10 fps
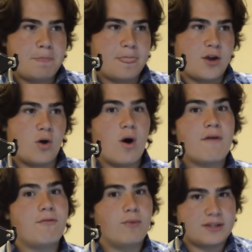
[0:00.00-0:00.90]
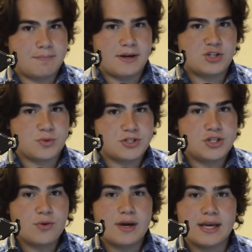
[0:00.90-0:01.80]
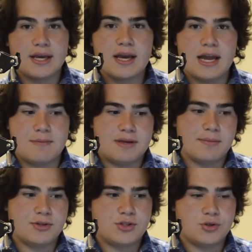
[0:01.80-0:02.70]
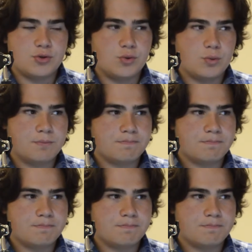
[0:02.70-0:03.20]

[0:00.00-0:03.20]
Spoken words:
go off of what the bench was doing and be able to